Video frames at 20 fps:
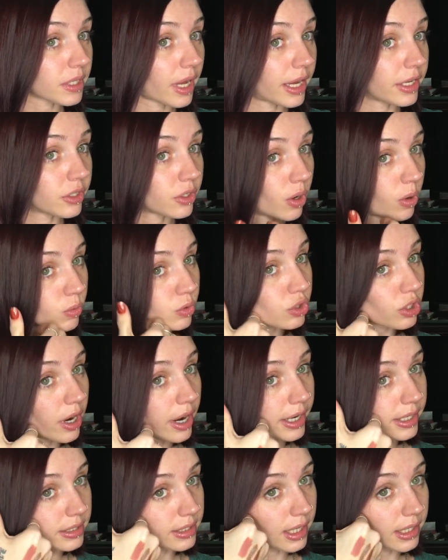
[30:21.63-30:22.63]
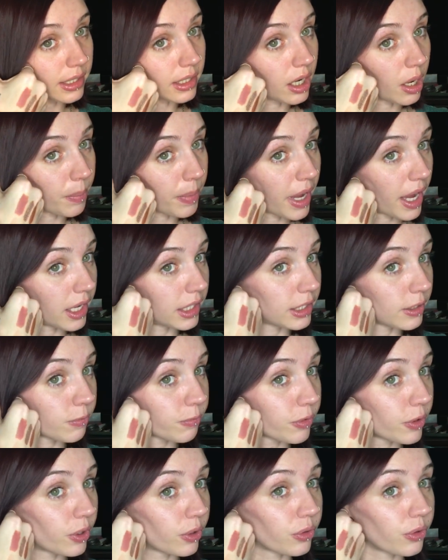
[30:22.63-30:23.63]
I don't try and take it up any
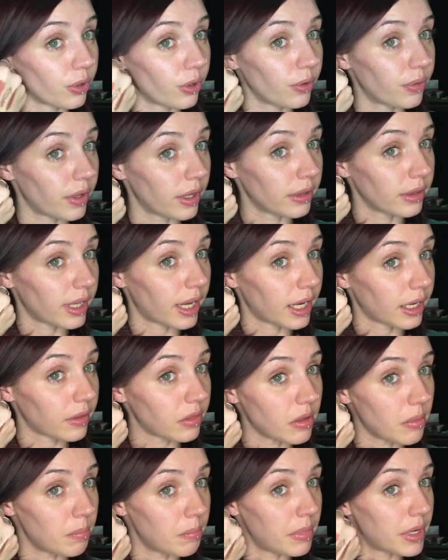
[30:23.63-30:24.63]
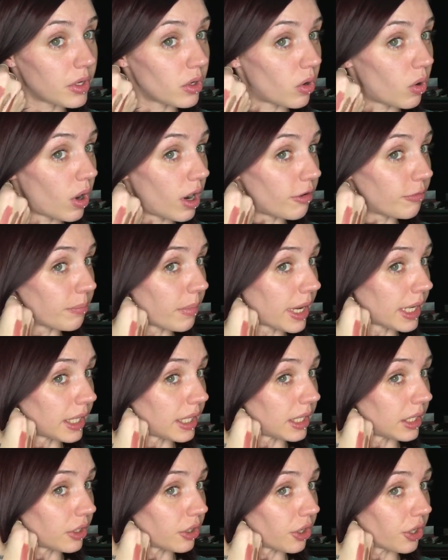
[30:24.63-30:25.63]
further than like the middle of my
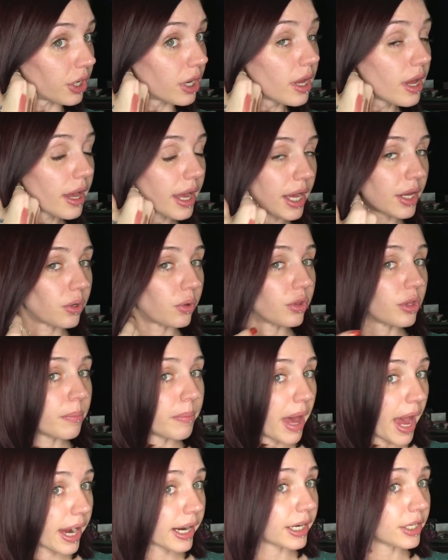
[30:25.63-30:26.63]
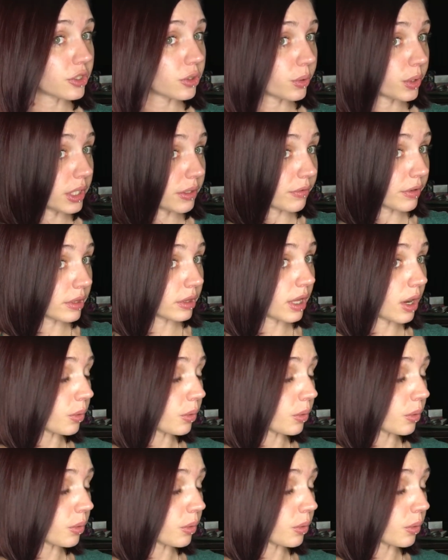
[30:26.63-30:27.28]
ear, and on the back I do it even